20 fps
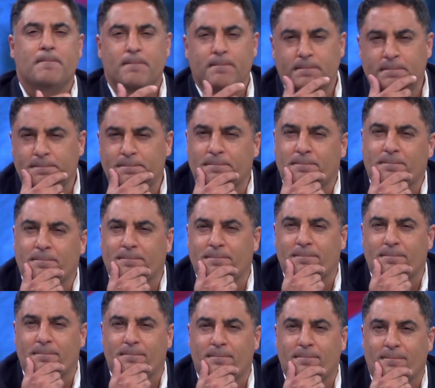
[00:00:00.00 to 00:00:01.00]

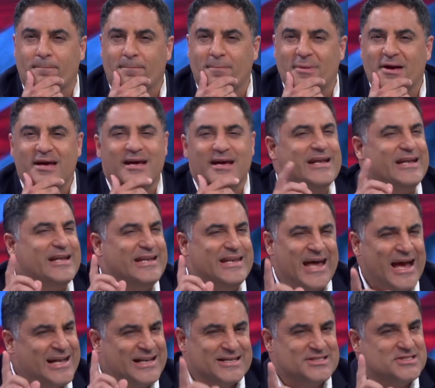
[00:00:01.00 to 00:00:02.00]
Hmm,
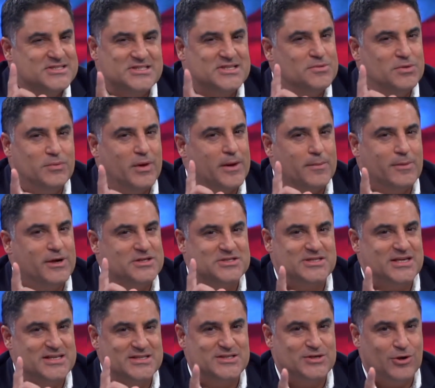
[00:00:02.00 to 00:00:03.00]
that doesn't seem to make much
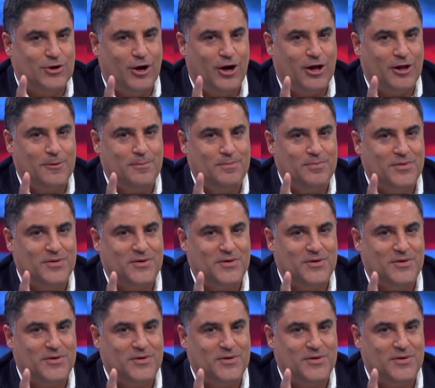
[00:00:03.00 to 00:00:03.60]
sense at all.